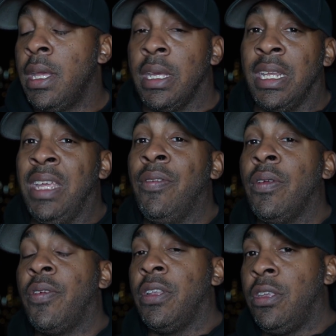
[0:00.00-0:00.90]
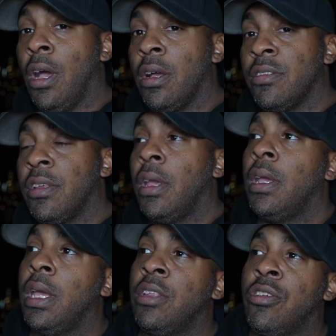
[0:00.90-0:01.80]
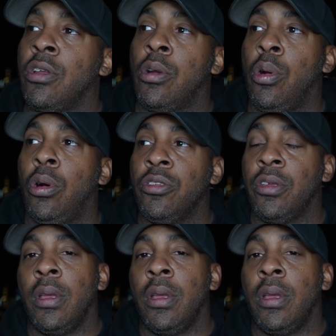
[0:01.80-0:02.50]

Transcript: And even if it does, it's going to cause